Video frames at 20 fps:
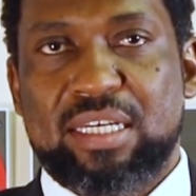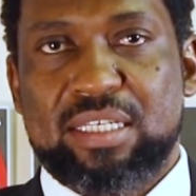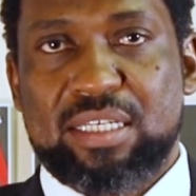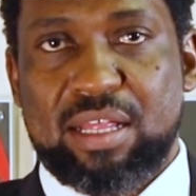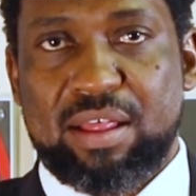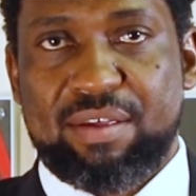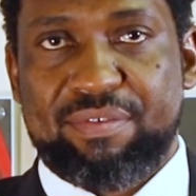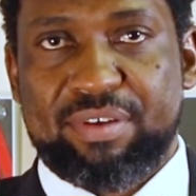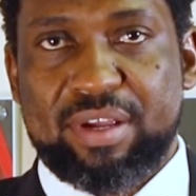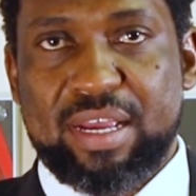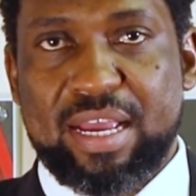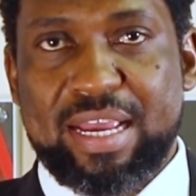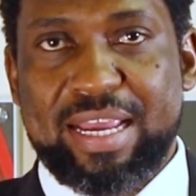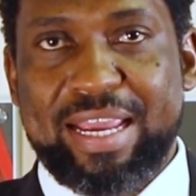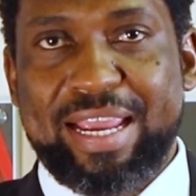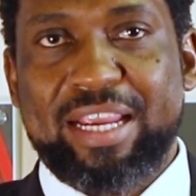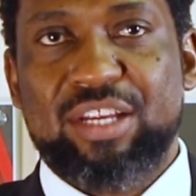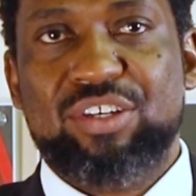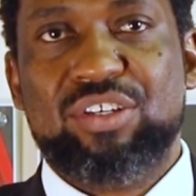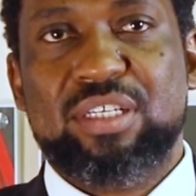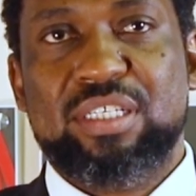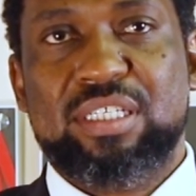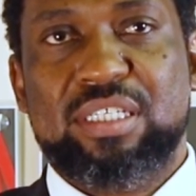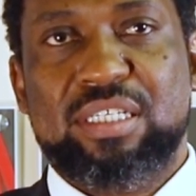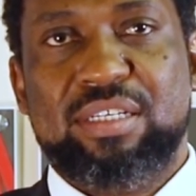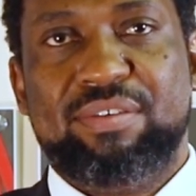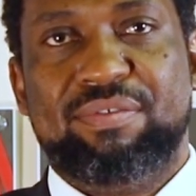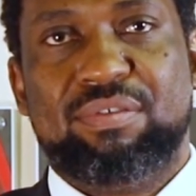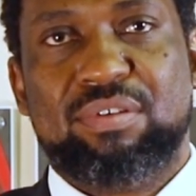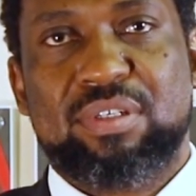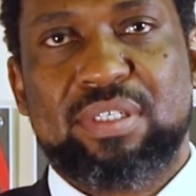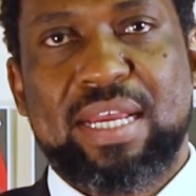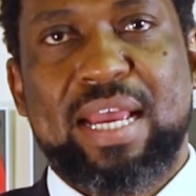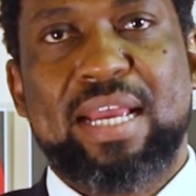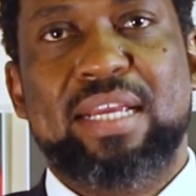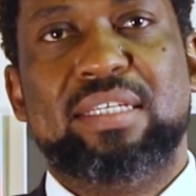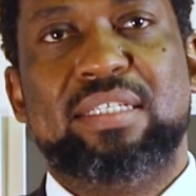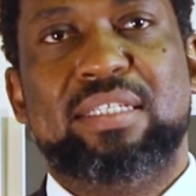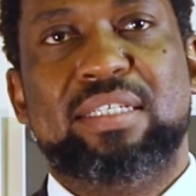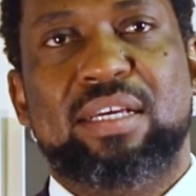South Africa Agency for
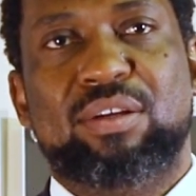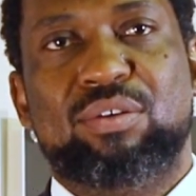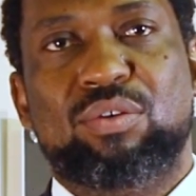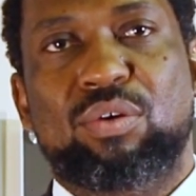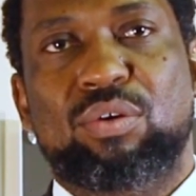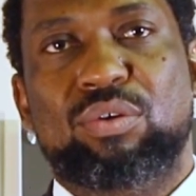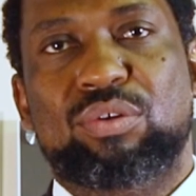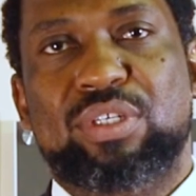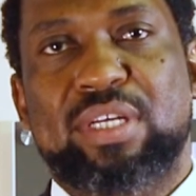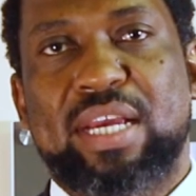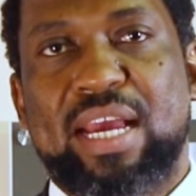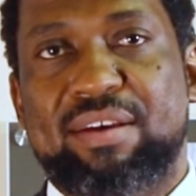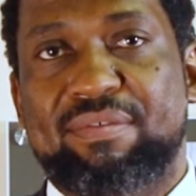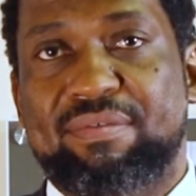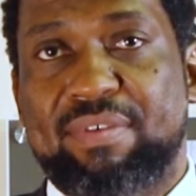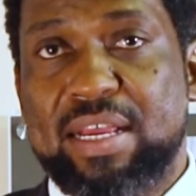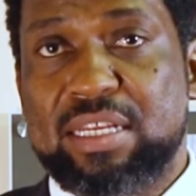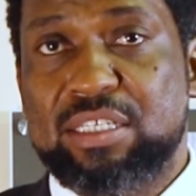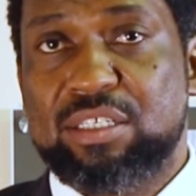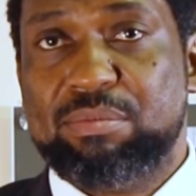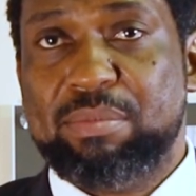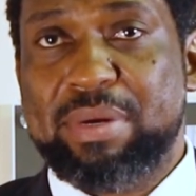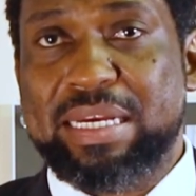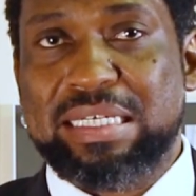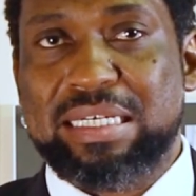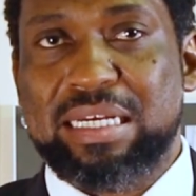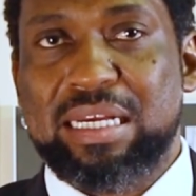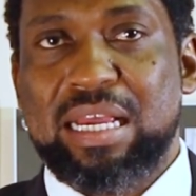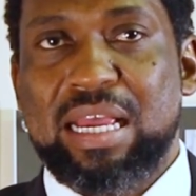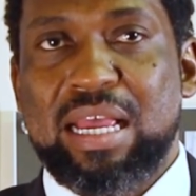Science Technology Advancement,